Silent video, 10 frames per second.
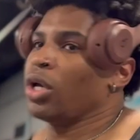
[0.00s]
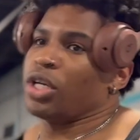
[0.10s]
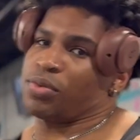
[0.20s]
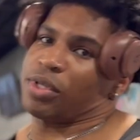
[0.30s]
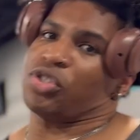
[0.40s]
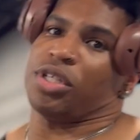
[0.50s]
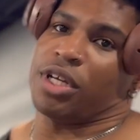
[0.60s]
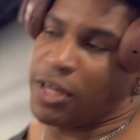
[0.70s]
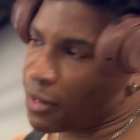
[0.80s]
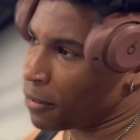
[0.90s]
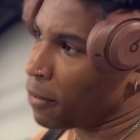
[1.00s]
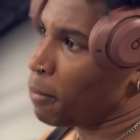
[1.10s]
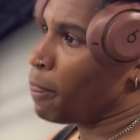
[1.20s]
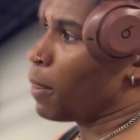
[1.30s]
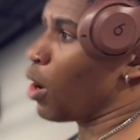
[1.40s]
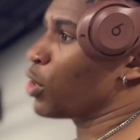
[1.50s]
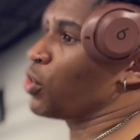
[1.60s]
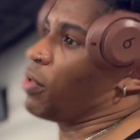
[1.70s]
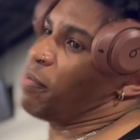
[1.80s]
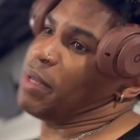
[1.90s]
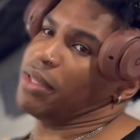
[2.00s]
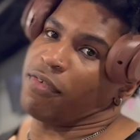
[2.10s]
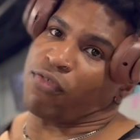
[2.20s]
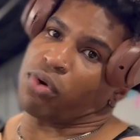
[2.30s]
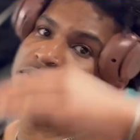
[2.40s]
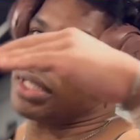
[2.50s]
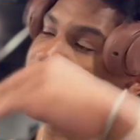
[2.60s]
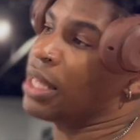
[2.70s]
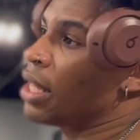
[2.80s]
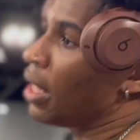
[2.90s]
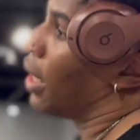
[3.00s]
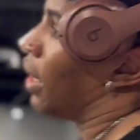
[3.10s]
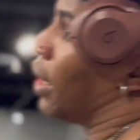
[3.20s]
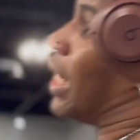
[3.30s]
Especially also with it being the first like